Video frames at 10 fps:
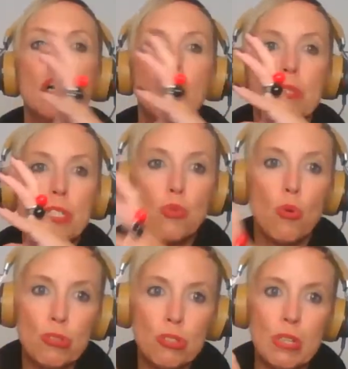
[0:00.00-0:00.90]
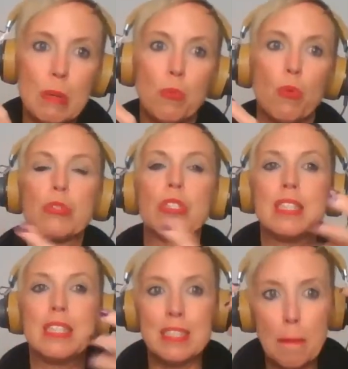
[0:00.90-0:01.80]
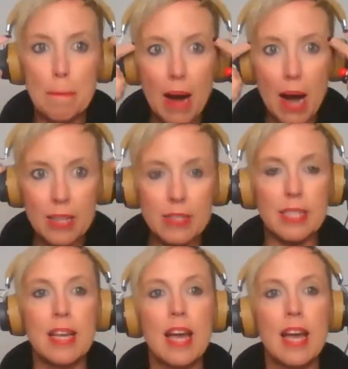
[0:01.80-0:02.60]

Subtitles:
what is also important is the mindset.